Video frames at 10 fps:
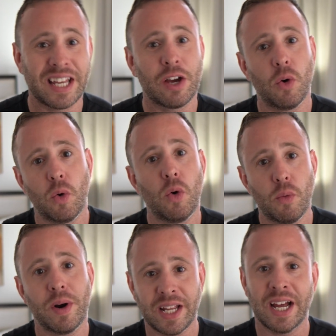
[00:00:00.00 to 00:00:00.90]
they
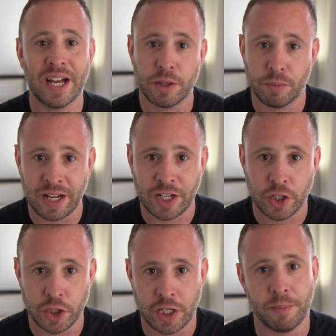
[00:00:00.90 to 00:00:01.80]
already had the
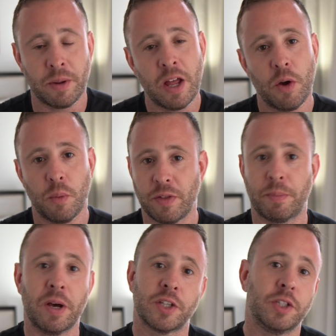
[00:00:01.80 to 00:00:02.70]
relationship with the
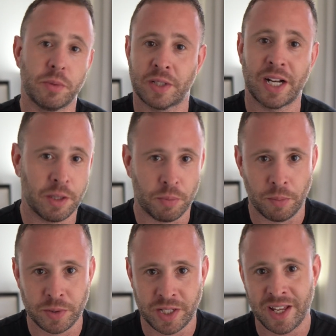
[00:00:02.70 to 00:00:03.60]
person that was selling the
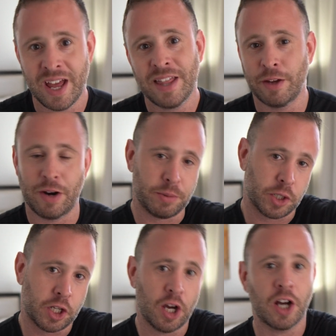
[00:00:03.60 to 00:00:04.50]
property. They were able
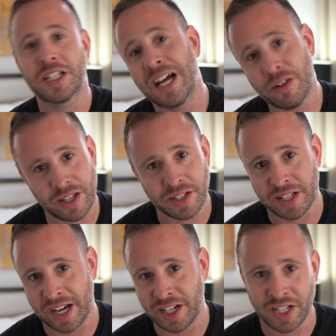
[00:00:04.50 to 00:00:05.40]
to cut out the
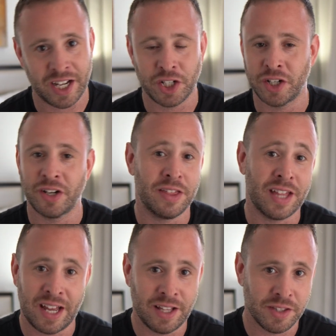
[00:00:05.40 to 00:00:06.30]
estate agent in
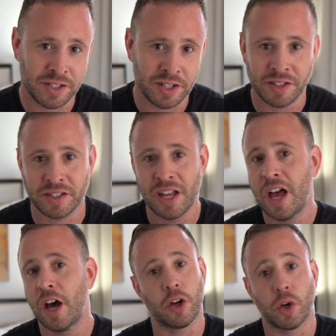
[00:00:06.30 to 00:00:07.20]
that instance,
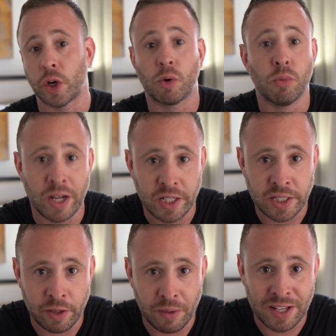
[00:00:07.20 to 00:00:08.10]
and I got a great
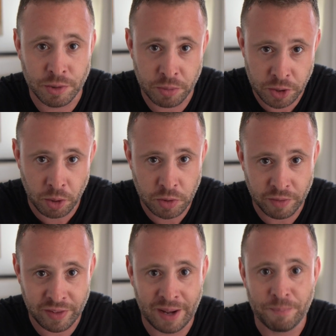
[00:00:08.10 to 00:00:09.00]
deal as a result
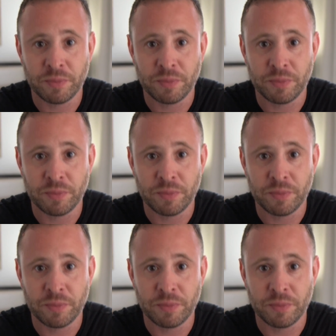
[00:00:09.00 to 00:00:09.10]
of that.